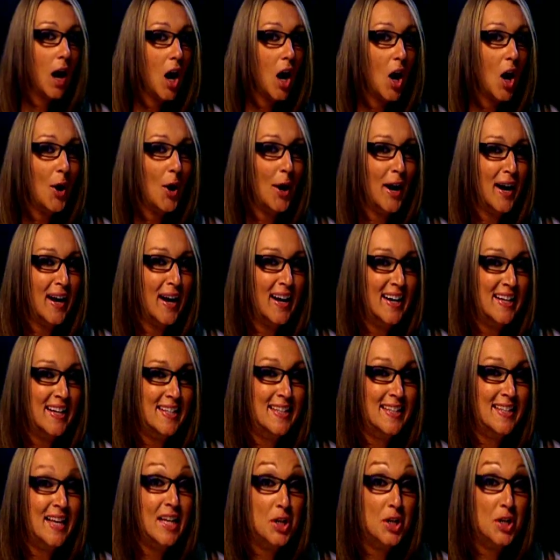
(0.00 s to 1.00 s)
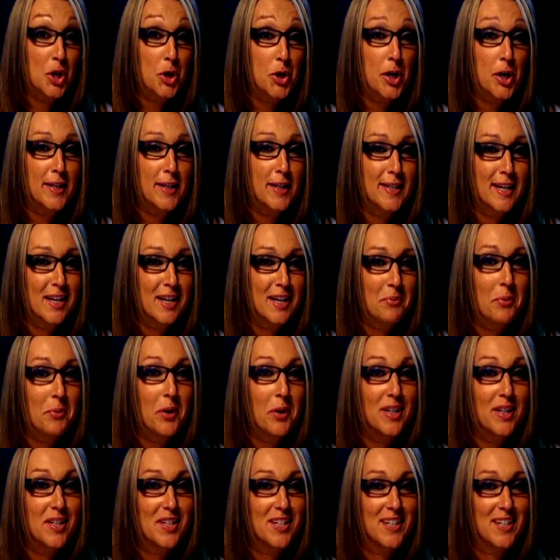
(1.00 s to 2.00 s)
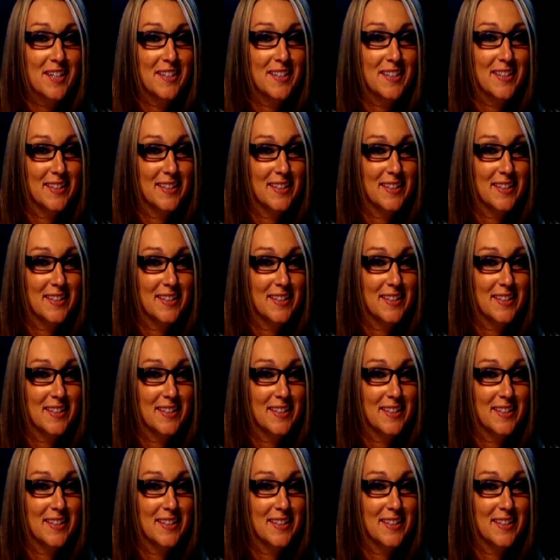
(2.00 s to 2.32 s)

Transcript: Alright guys, until next time, cheers.